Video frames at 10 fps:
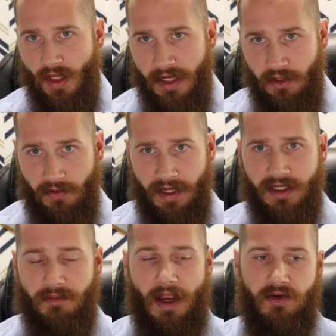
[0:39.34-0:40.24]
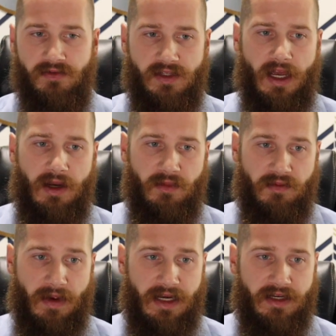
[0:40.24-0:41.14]
a grand amount of time with
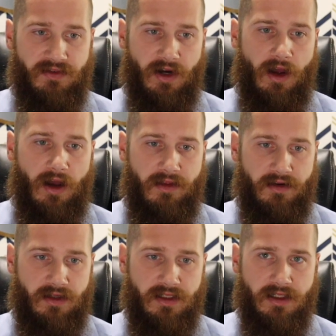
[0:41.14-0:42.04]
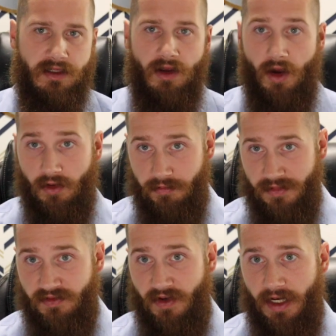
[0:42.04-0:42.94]
many different authors, all
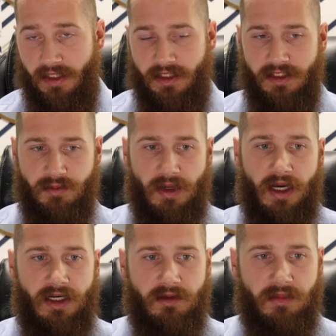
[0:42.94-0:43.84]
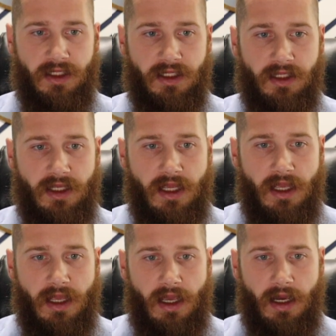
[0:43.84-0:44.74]
divinely inspired. But
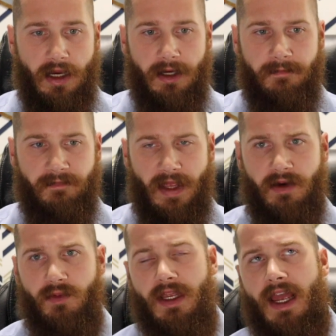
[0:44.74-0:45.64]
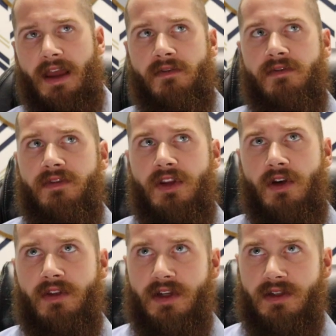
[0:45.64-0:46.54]
um, and we have you
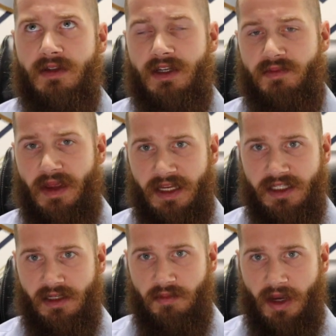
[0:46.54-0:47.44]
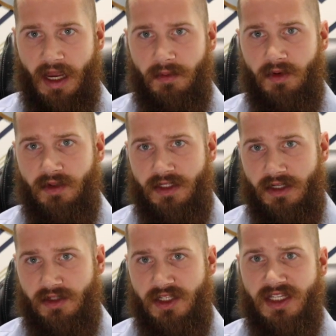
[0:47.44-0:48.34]
know there's there's basic Bibles,
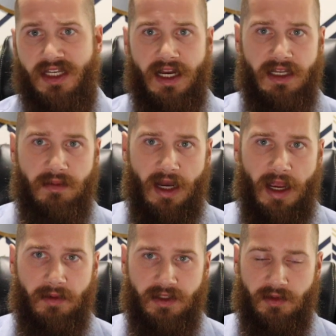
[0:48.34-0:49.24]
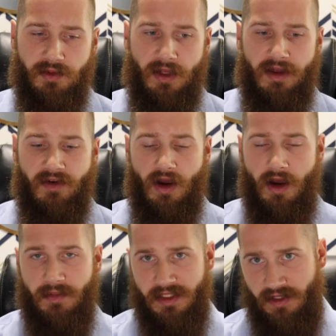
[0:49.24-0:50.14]
there's study Bibles which will have
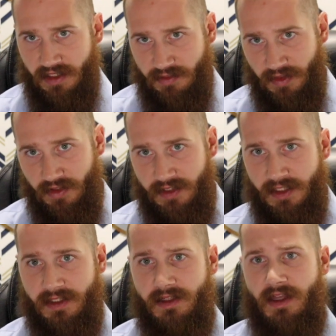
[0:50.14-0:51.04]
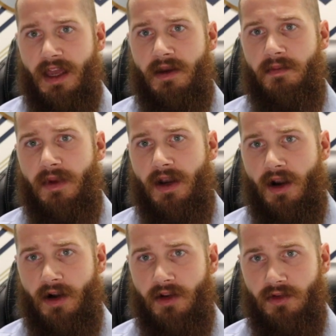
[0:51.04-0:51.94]
commentaries built into them and
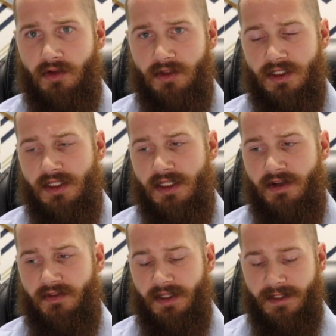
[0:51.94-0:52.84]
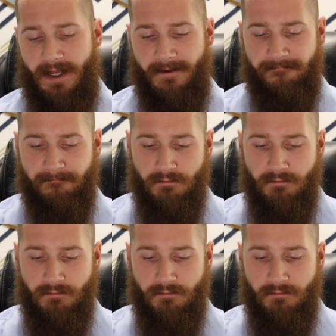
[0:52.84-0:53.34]
articles and stuff like that.